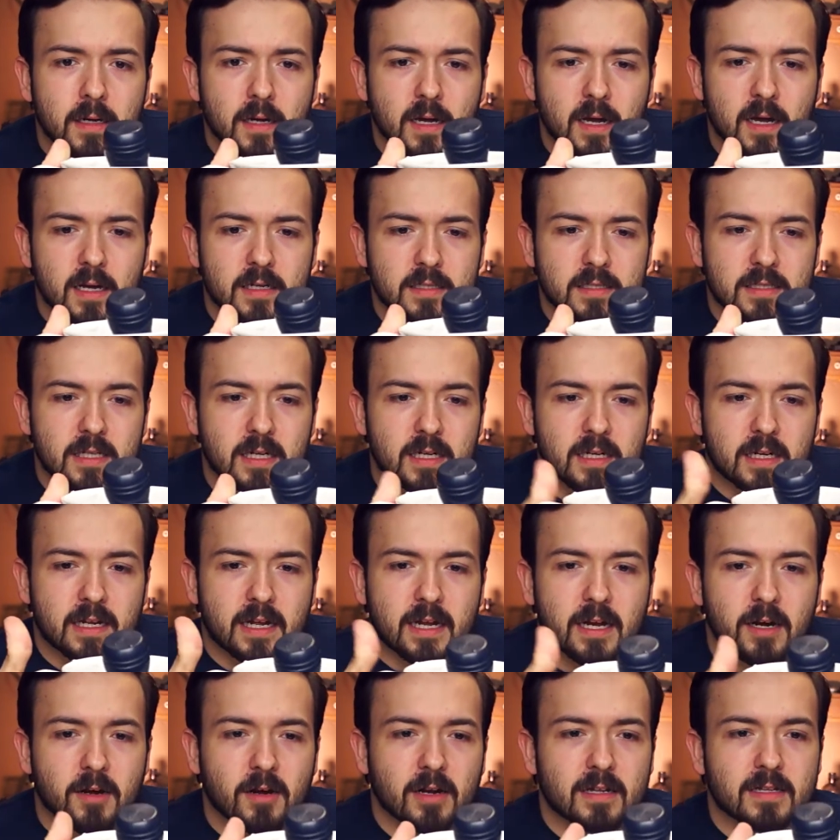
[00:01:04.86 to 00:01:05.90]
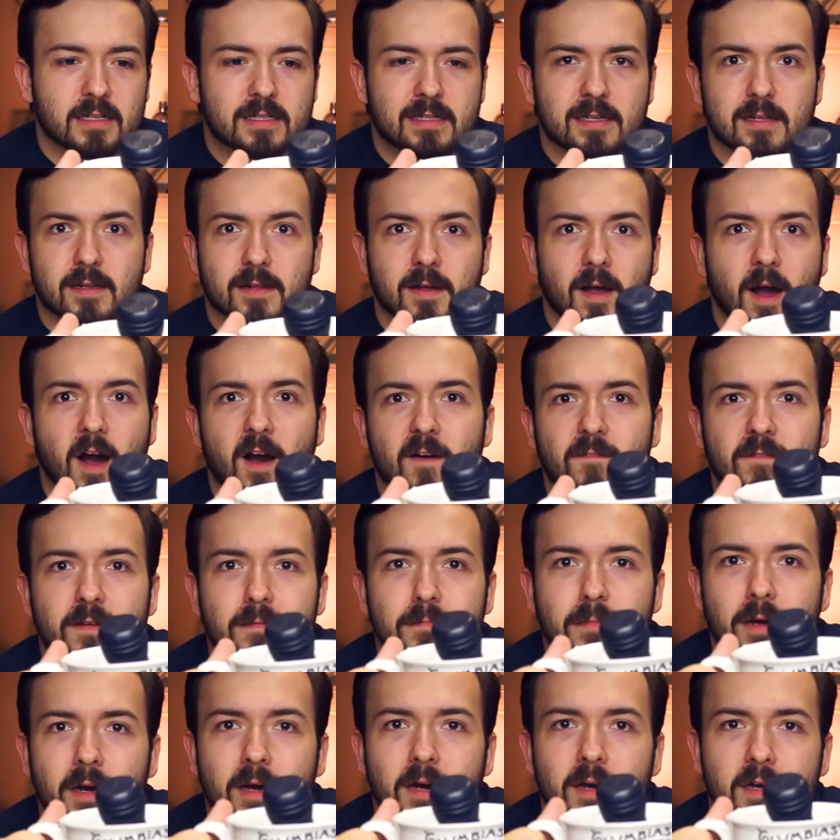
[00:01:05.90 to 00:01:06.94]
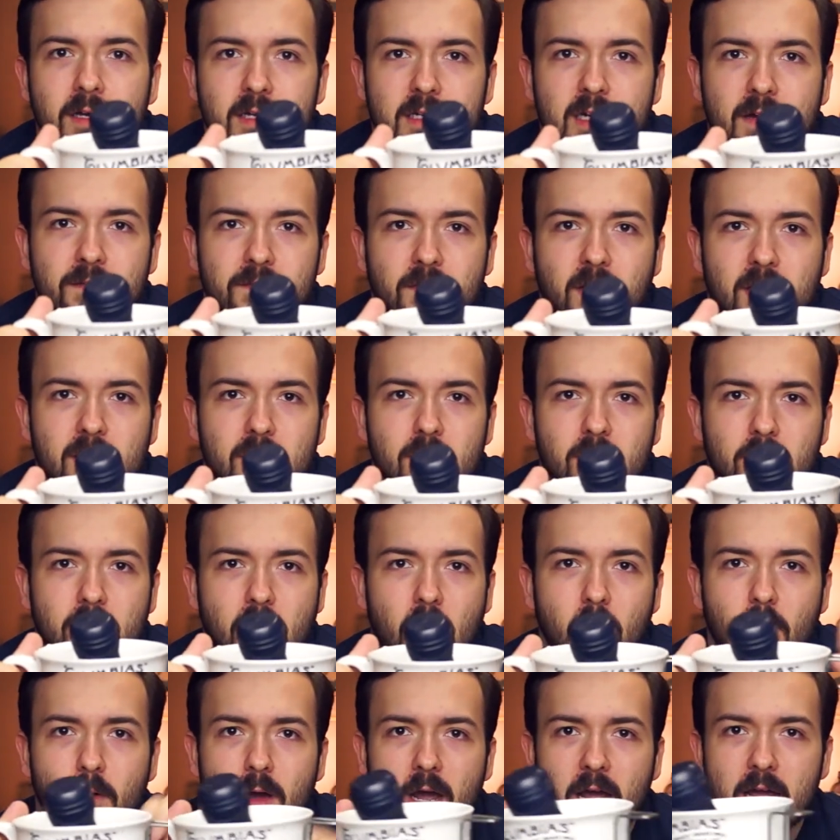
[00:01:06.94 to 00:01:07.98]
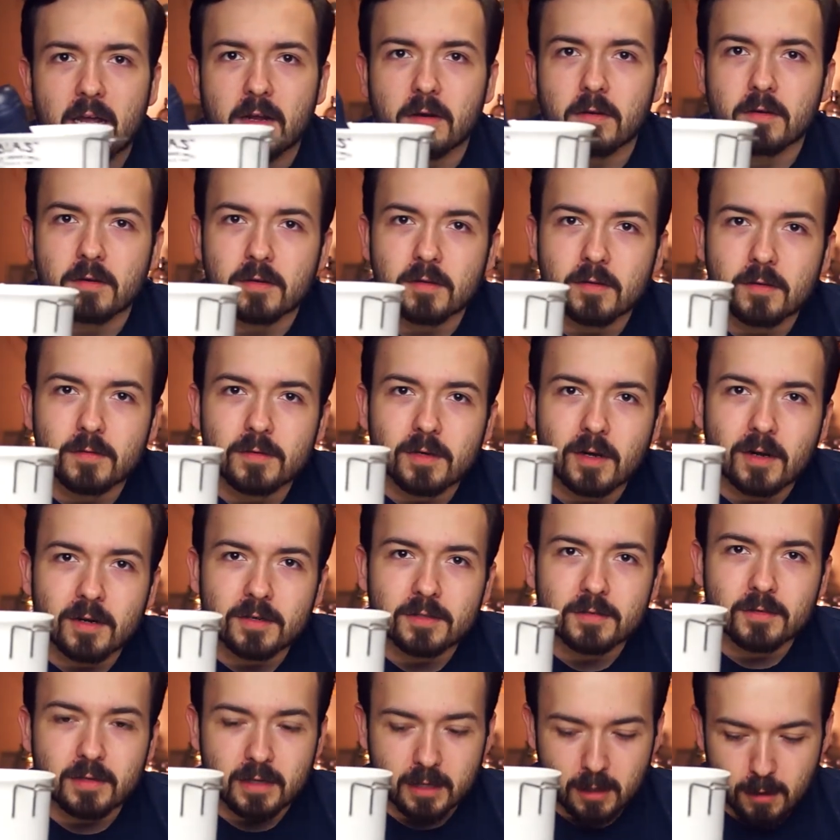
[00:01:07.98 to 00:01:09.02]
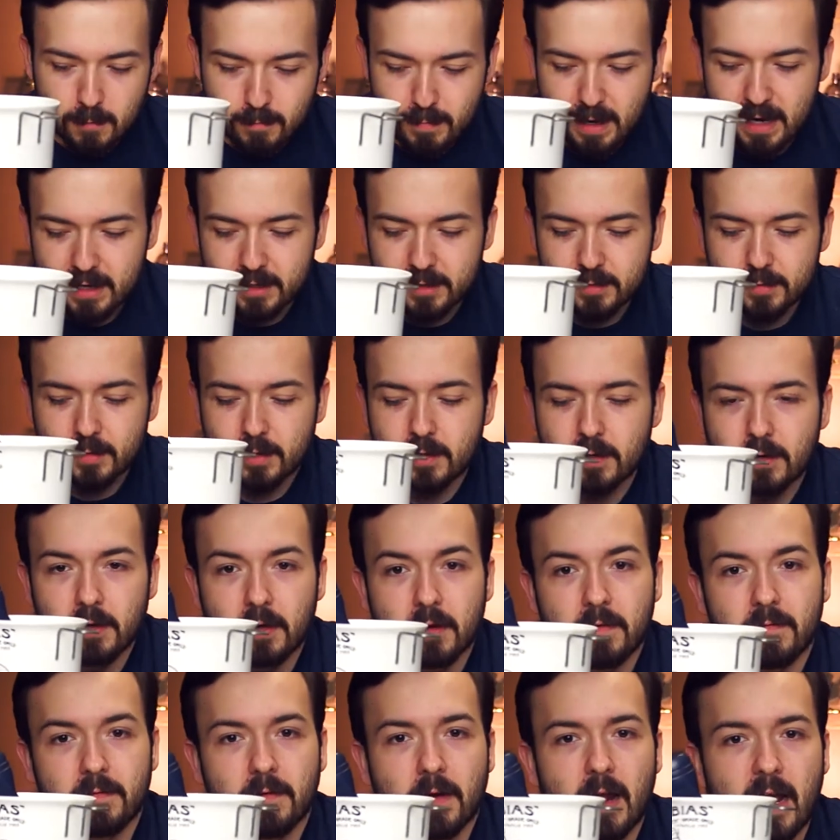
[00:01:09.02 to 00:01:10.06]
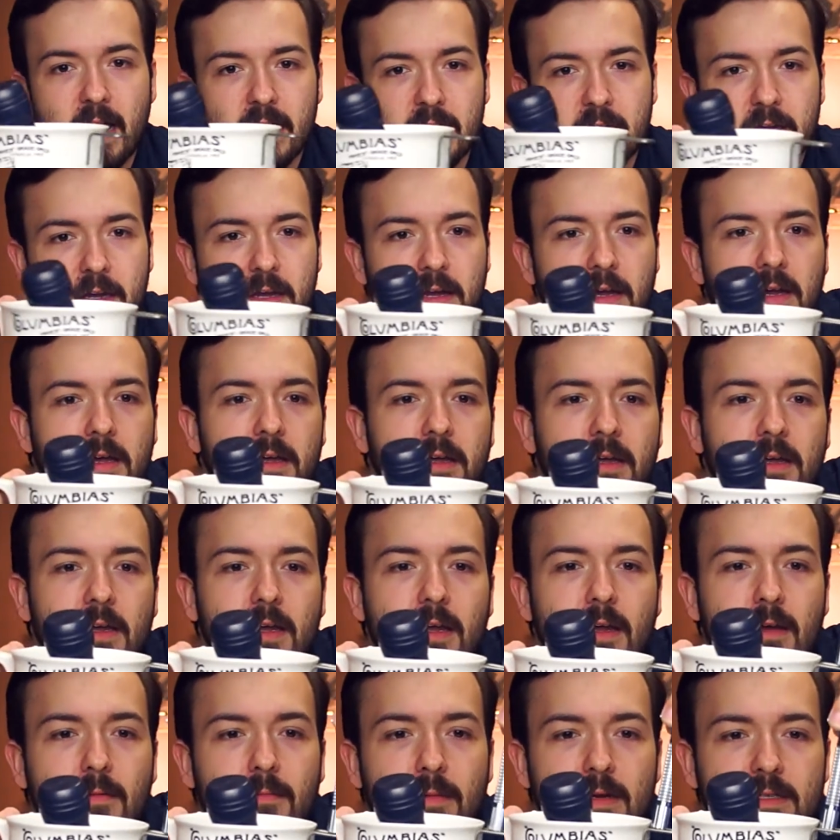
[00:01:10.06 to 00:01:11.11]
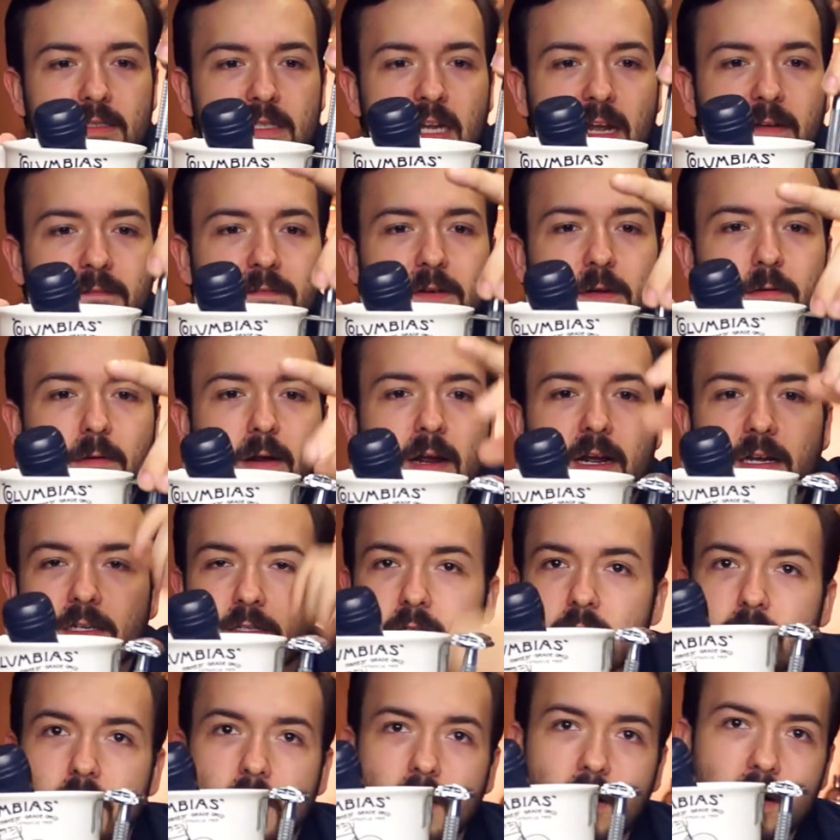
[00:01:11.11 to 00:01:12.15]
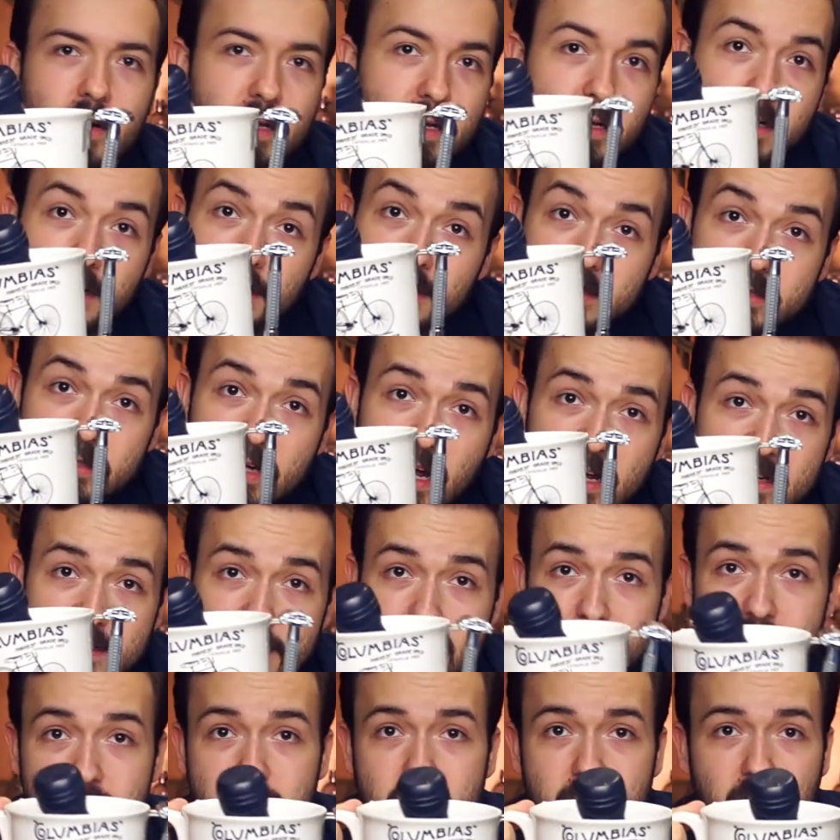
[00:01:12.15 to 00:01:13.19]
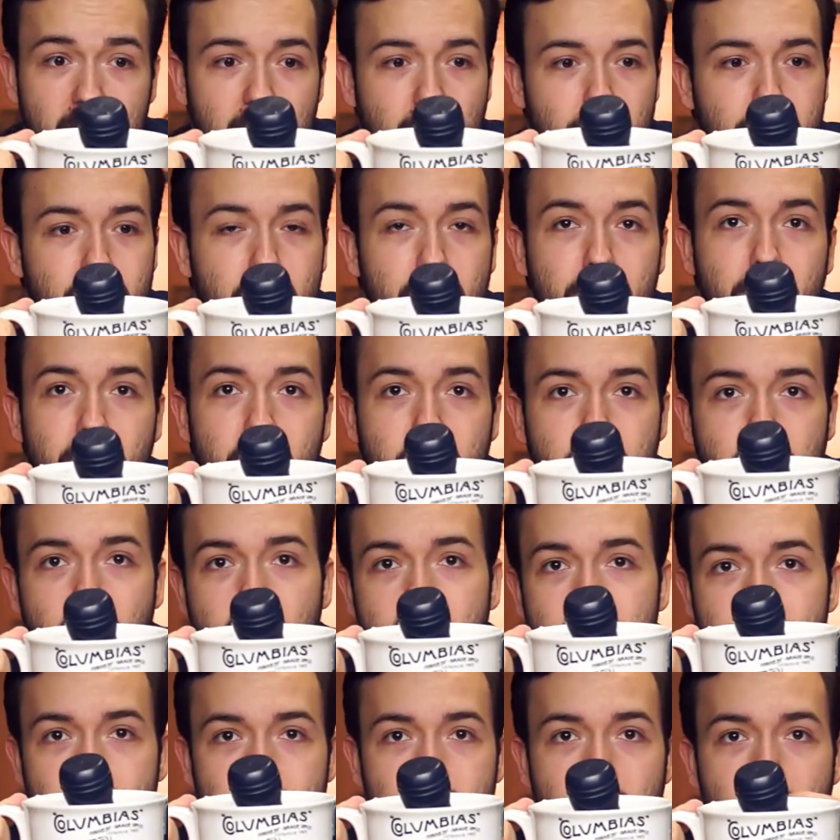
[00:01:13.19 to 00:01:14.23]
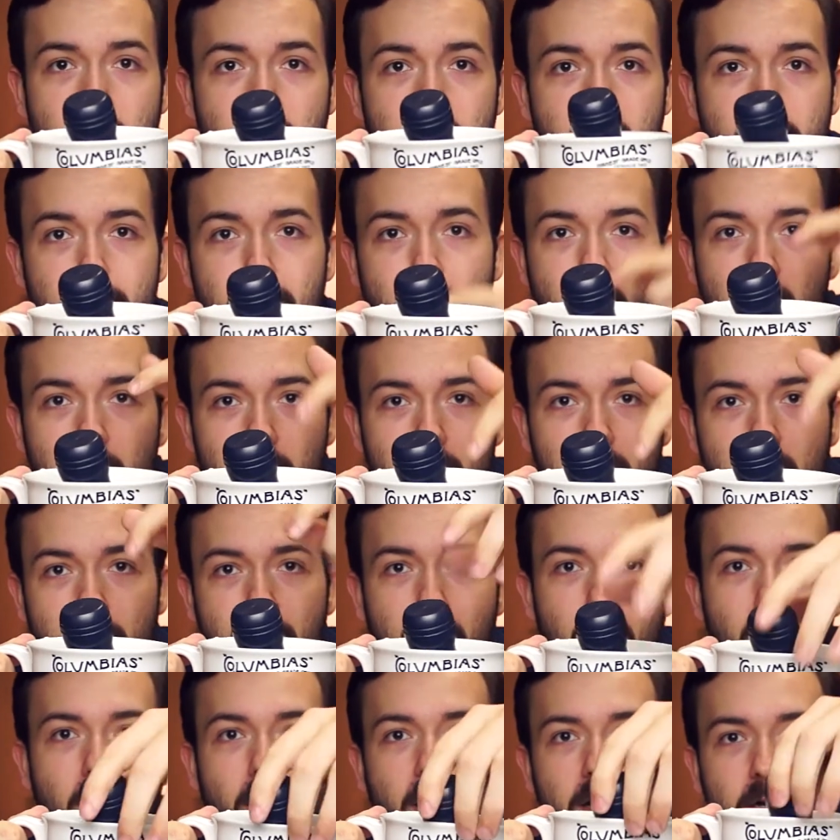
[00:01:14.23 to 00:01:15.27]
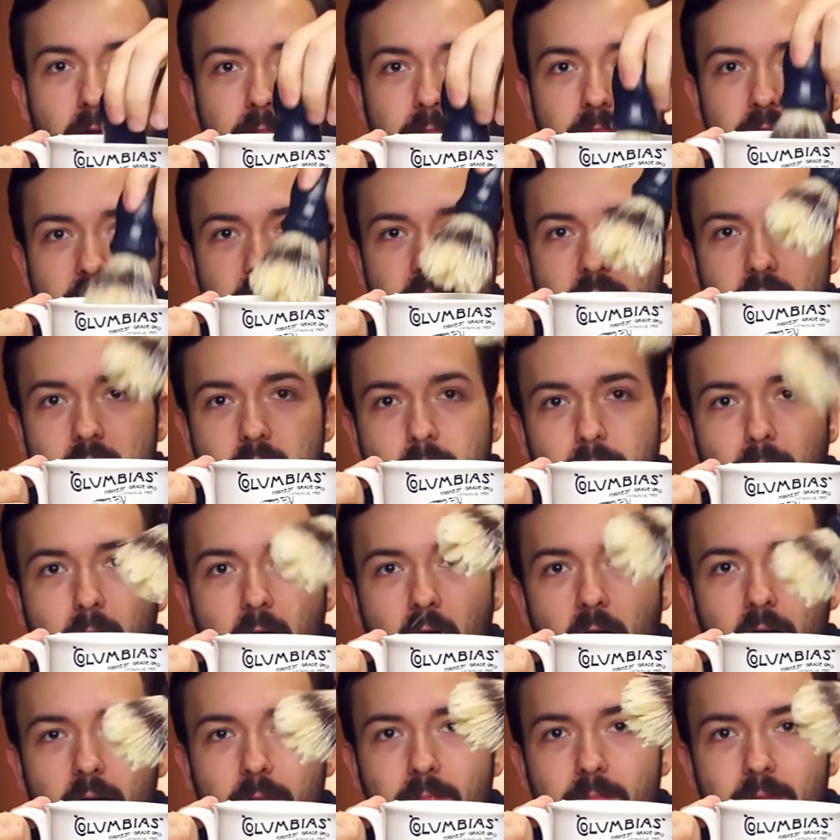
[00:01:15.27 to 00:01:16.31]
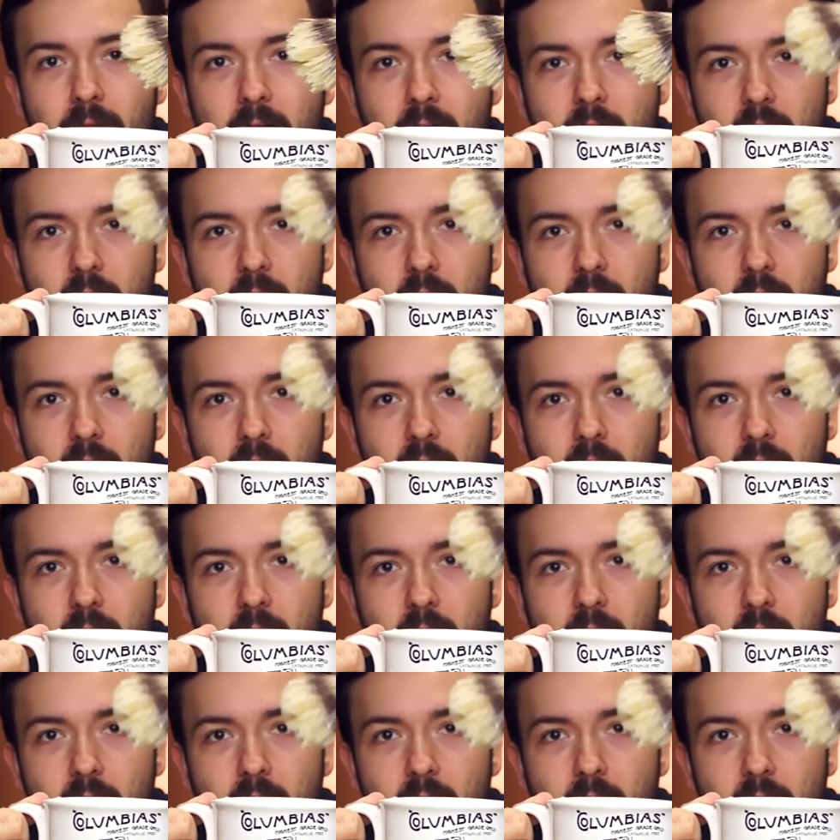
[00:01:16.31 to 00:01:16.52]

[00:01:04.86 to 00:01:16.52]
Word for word: uh, sitting here in this little coffee mug and I've got a little coat hanger glued onto it here, bent into a hook for hanging my safety razor on it. It's a nice little setup. You can put your razor in there, your puck in the bottom, sticks in the bottom.